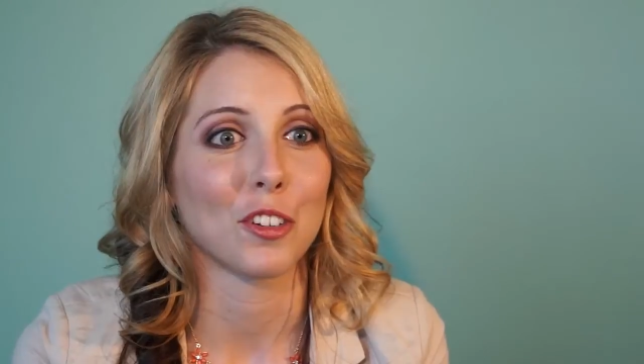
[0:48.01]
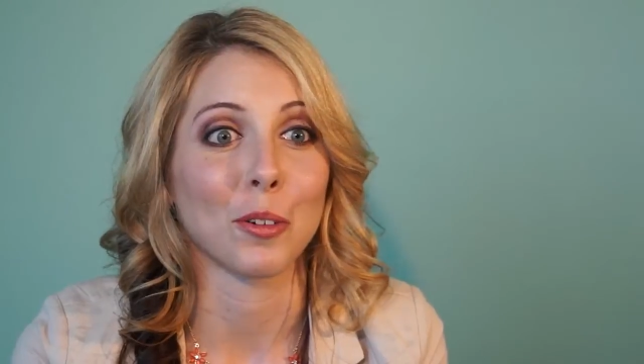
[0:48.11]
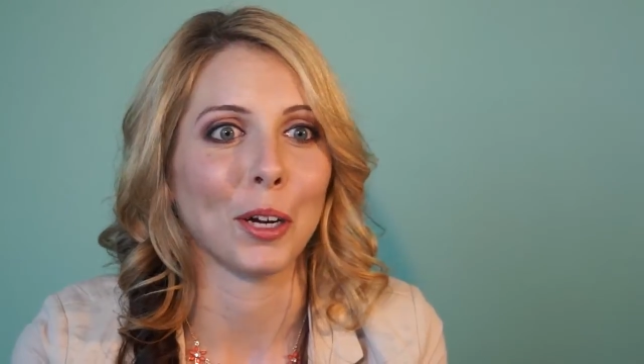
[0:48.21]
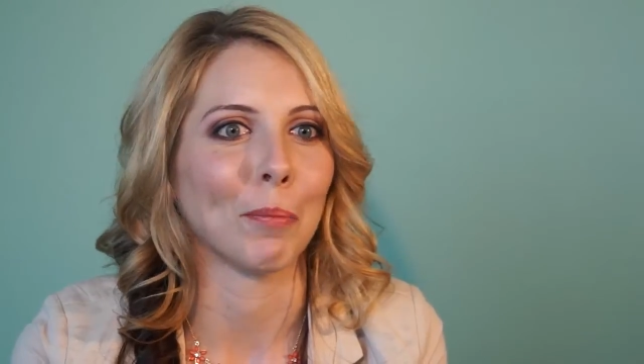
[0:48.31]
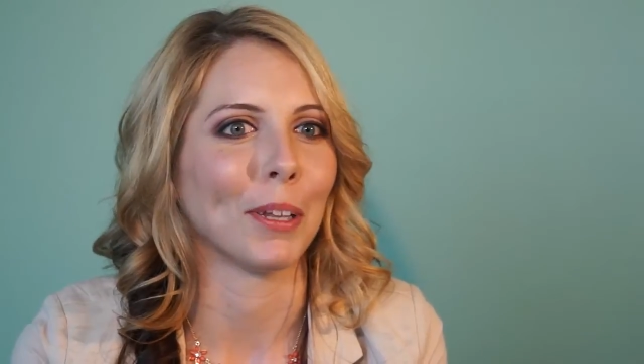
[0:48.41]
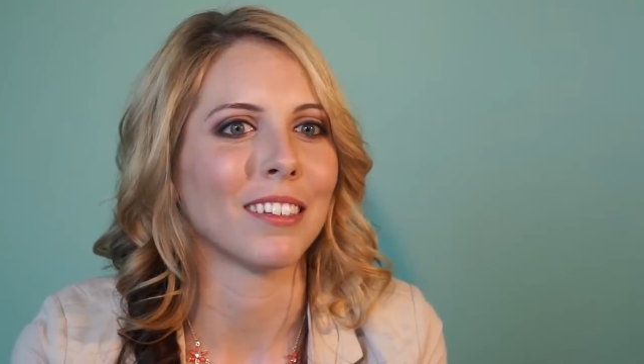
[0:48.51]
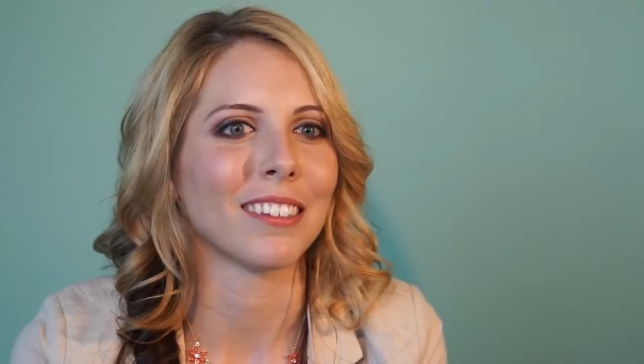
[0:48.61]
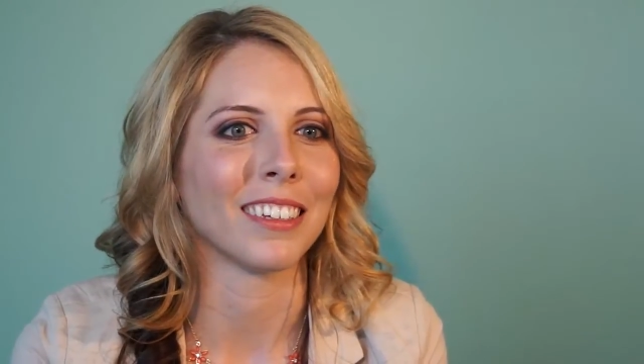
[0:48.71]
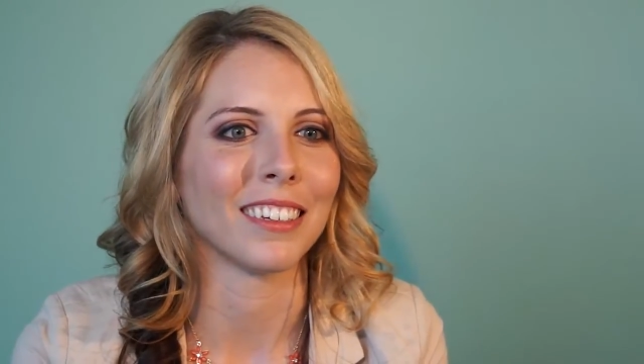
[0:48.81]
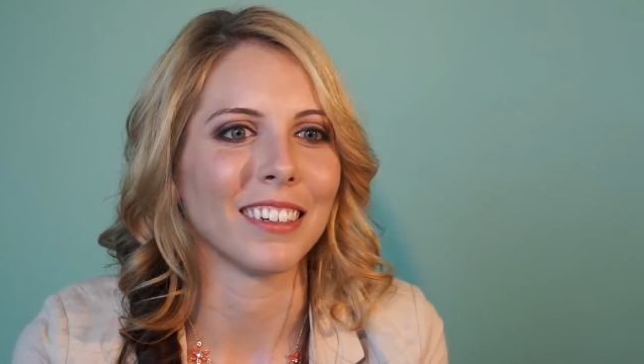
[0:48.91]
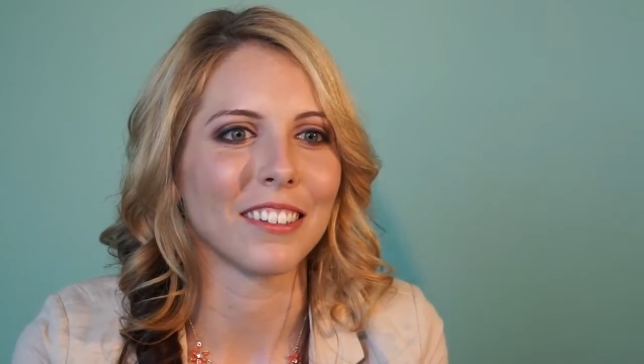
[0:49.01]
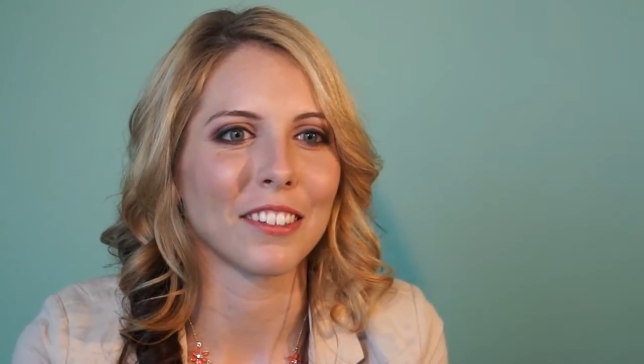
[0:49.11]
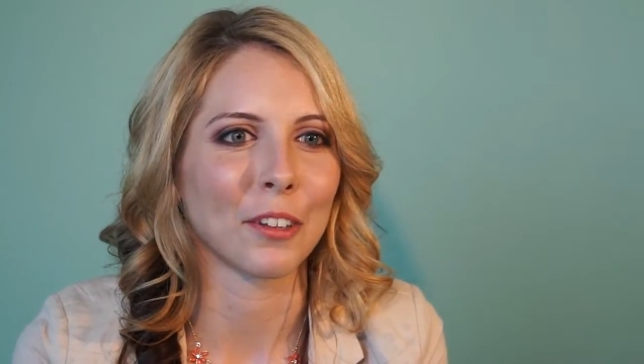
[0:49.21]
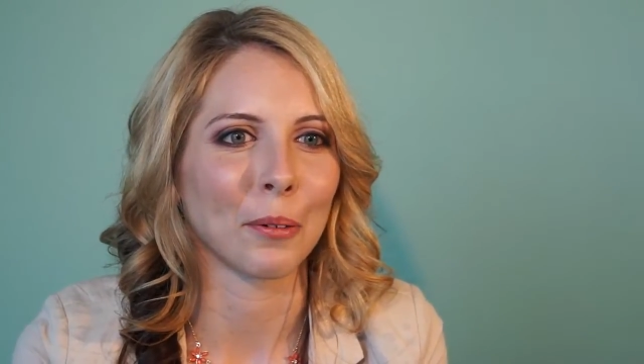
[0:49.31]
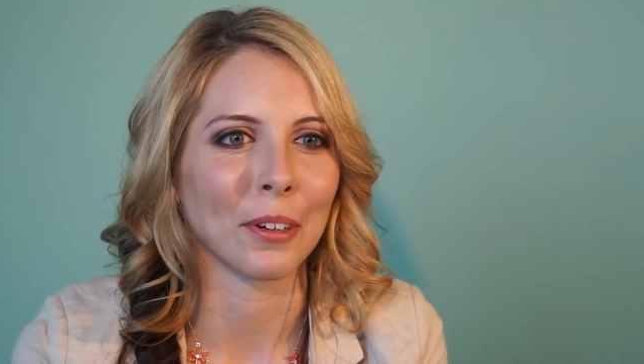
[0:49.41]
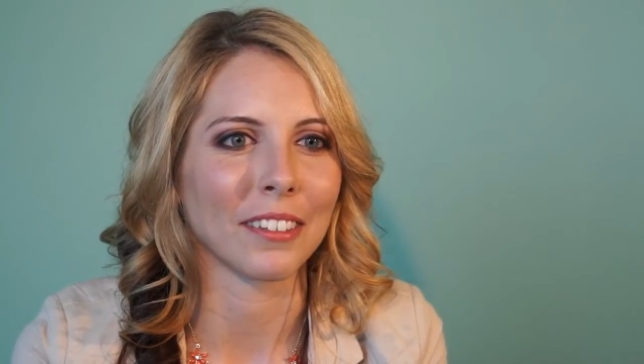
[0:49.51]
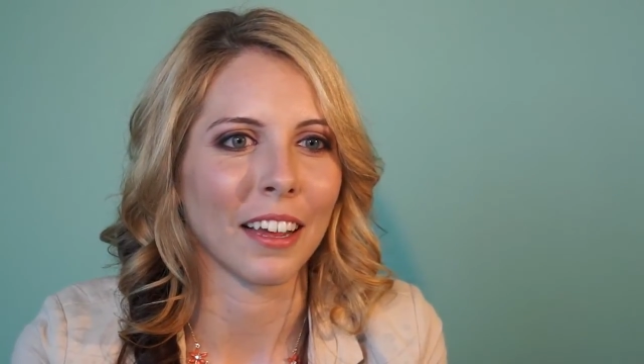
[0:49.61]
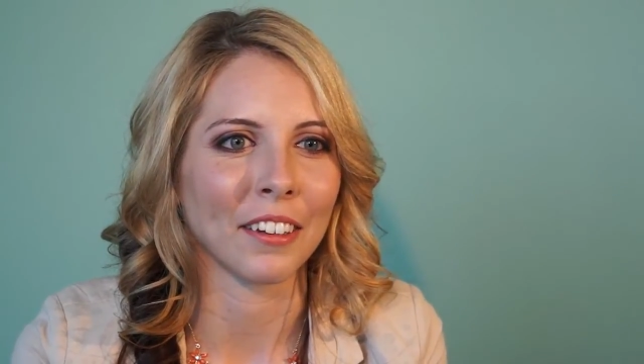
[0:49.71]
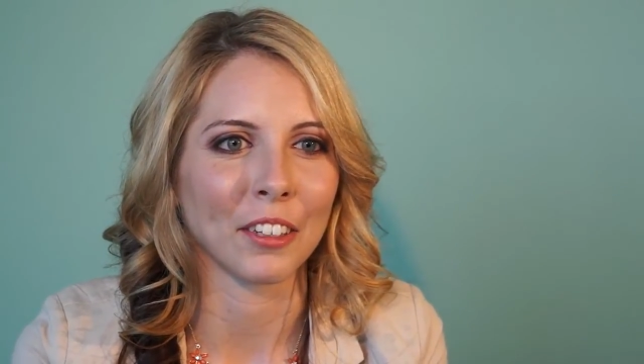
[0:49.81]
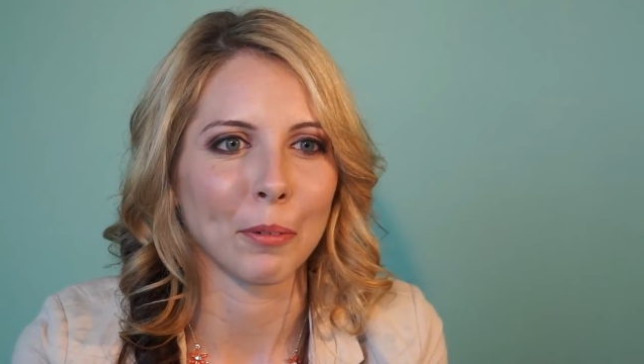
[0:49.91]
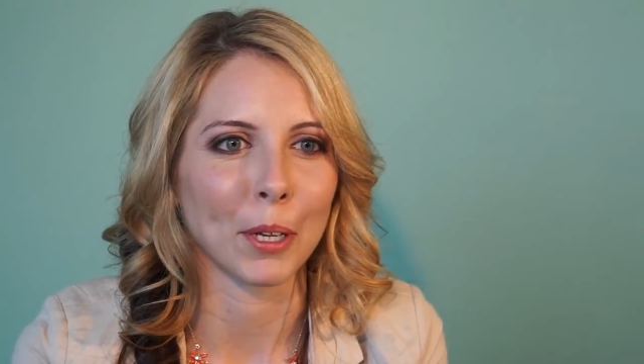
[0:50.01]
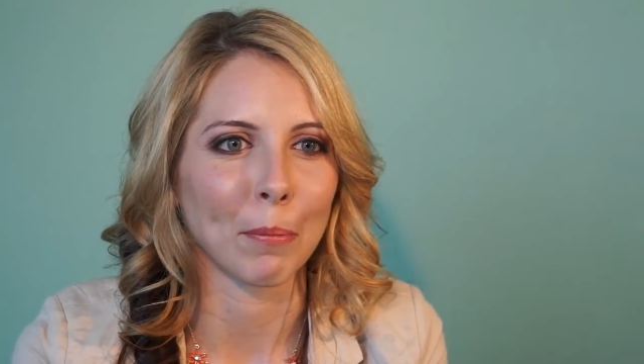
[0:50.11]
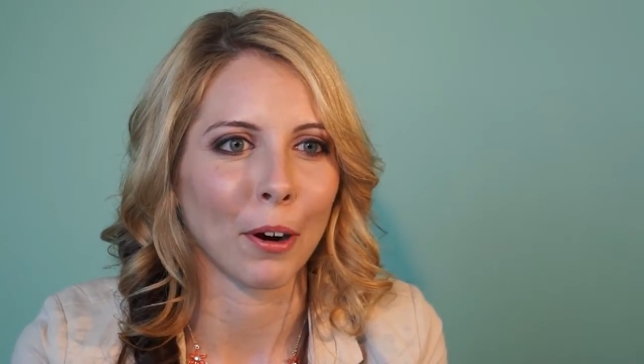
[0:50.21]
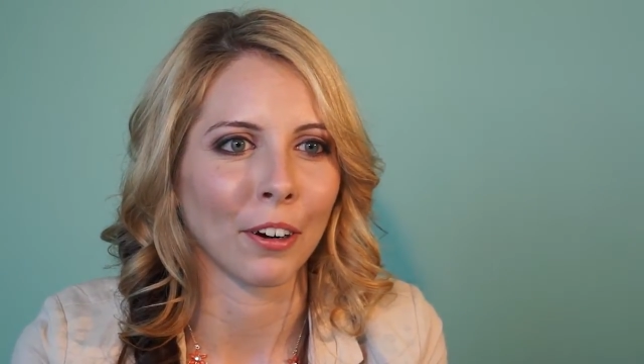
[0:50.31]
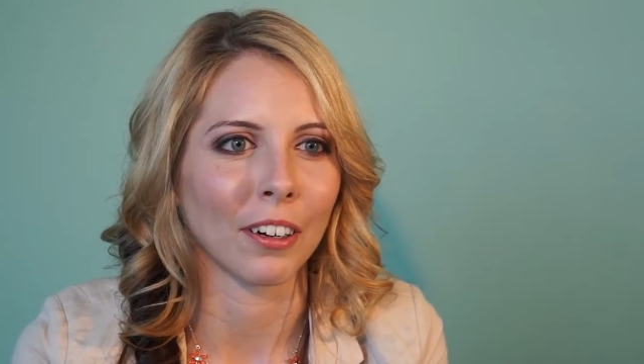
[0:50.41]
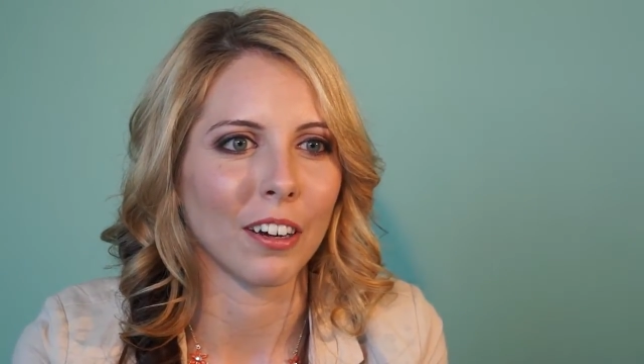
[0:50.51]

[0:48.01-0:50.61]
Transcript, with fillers: trailblazing, and it's so exciting to be a part